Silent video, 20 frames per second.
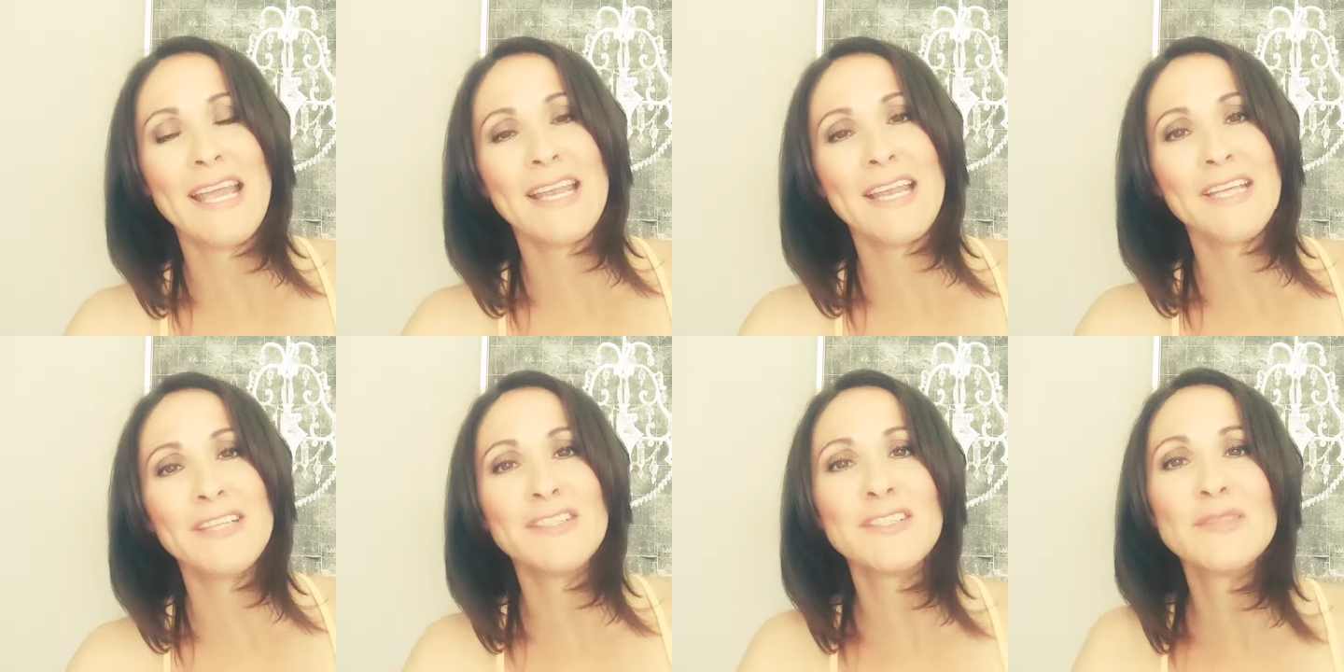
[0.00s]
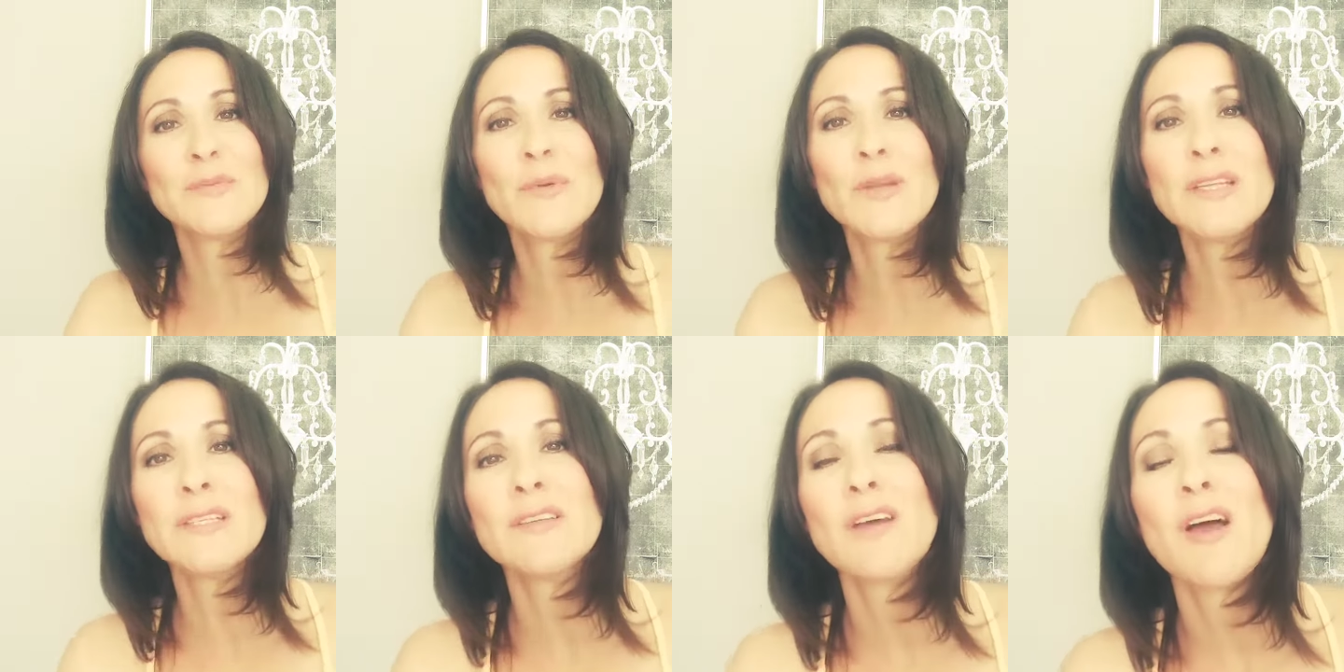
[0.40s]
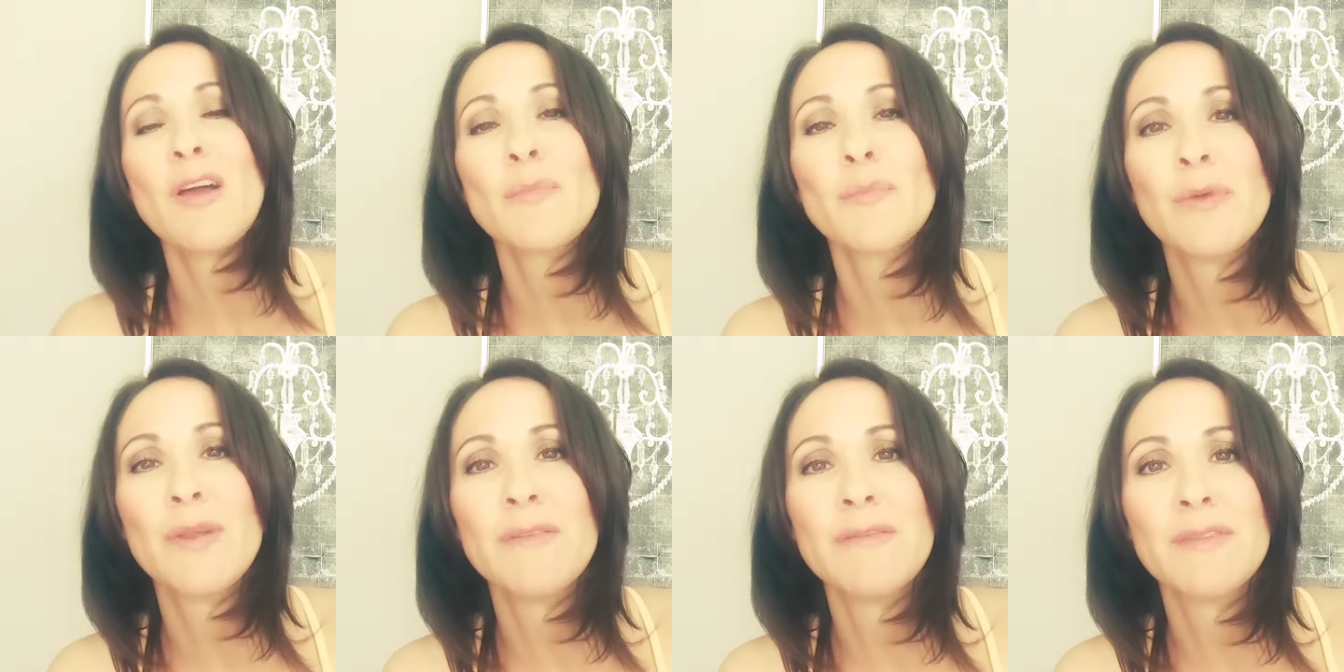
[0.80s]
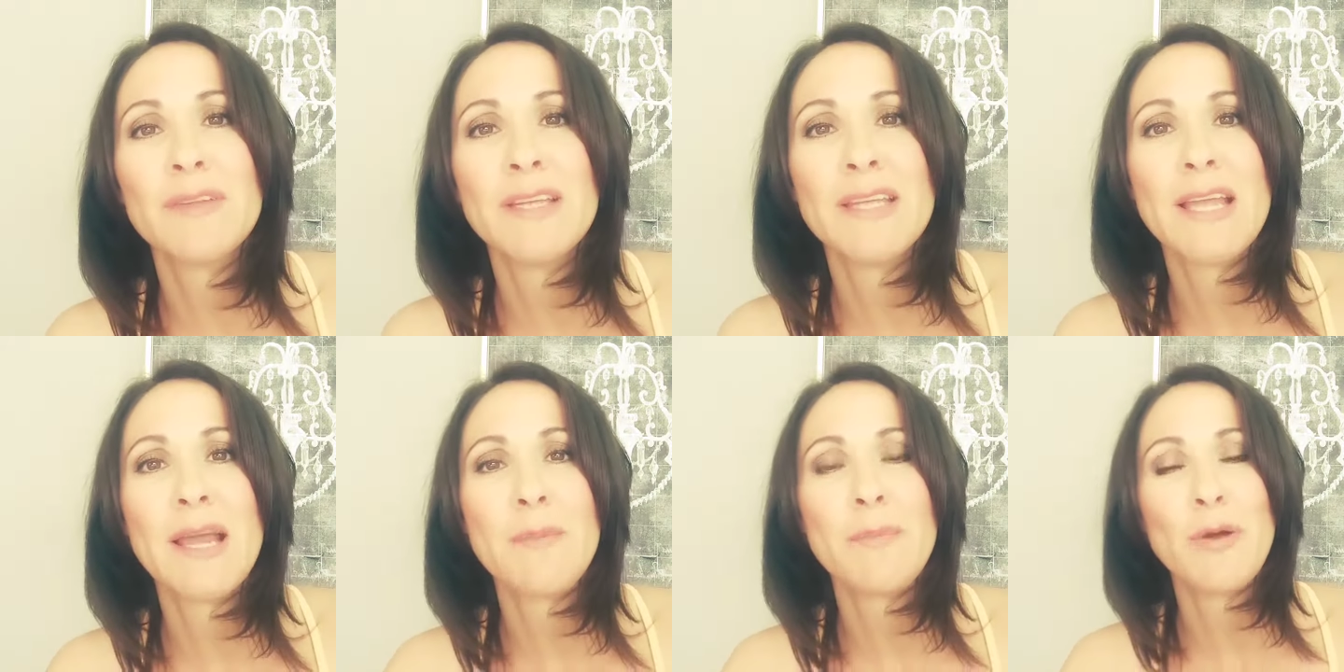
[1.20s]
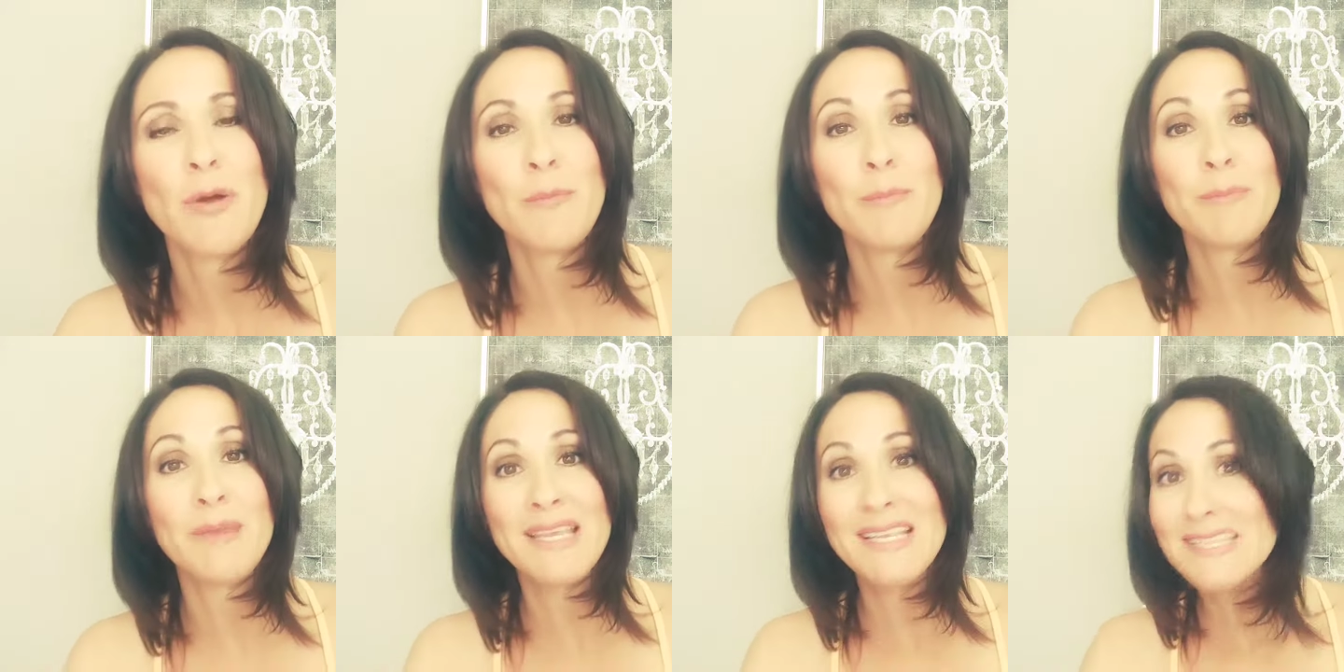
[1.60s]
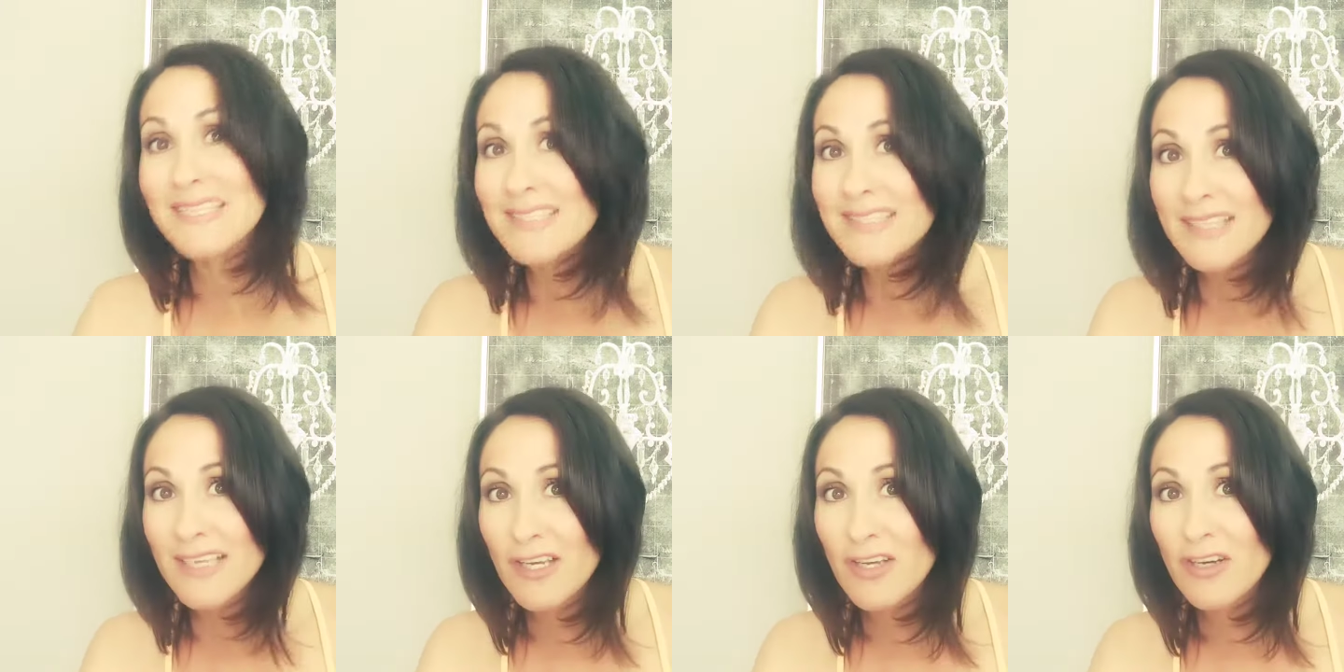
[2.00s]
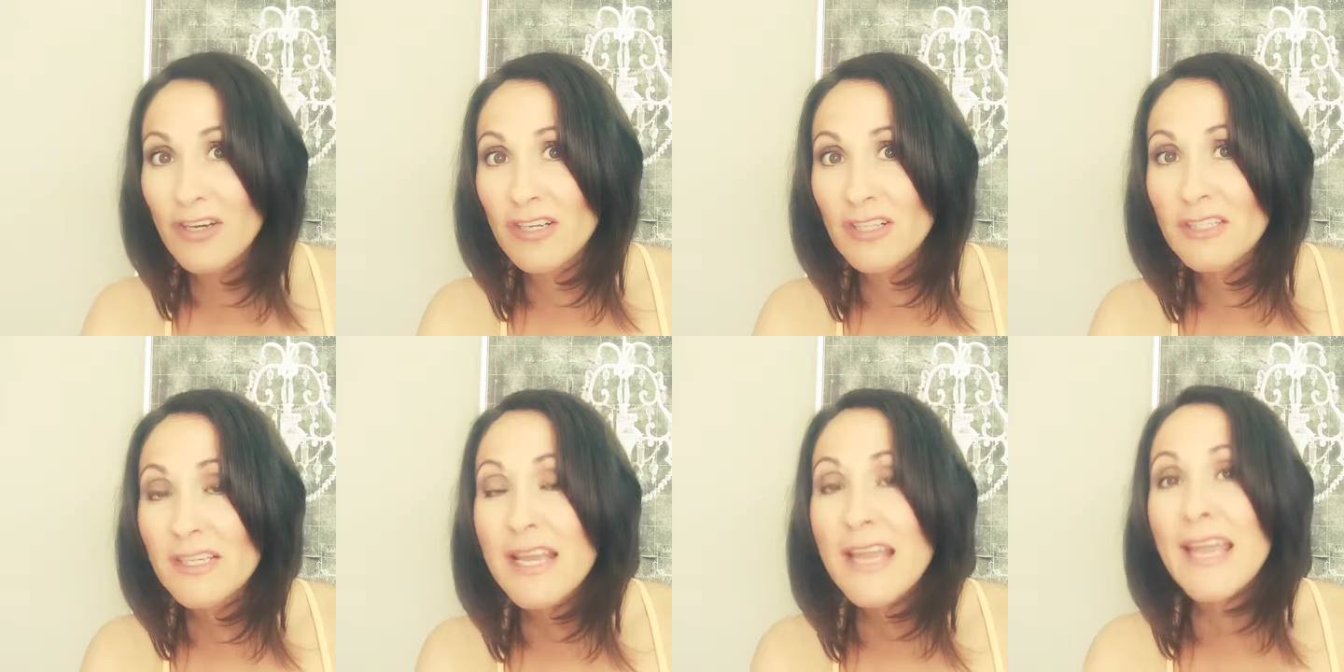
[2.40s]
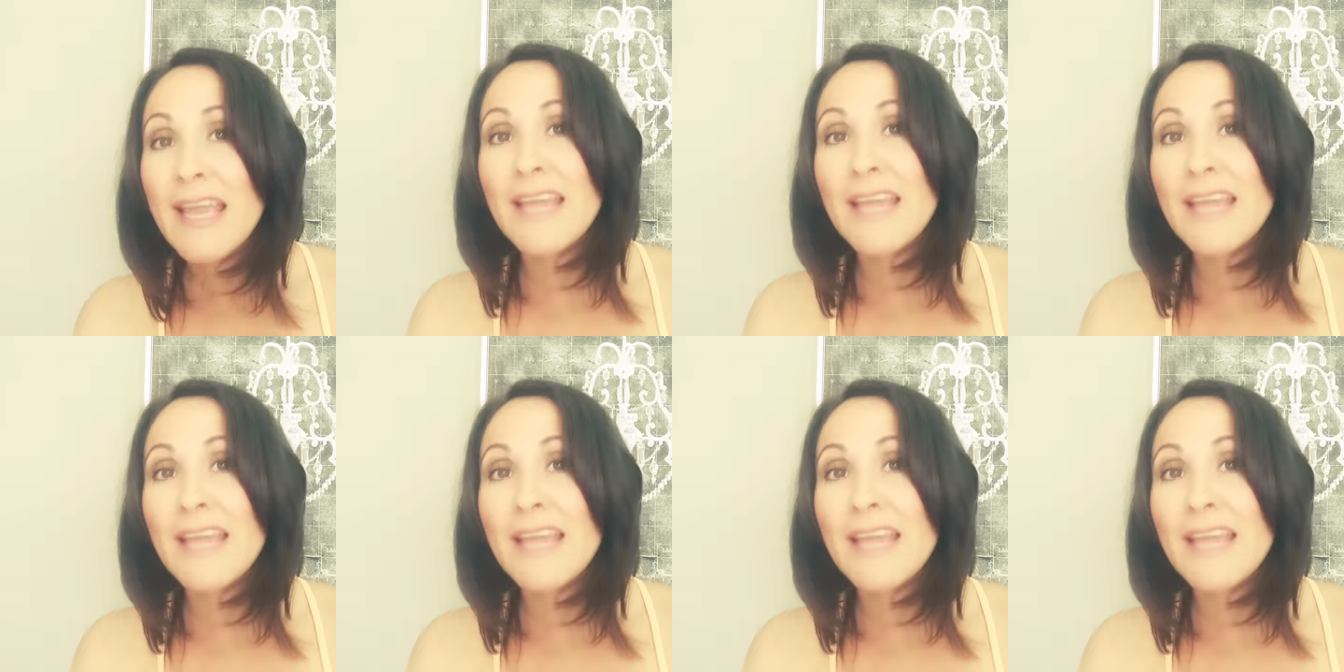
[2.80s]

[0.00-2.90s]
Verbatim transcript: and I just want to talk briefly about being single.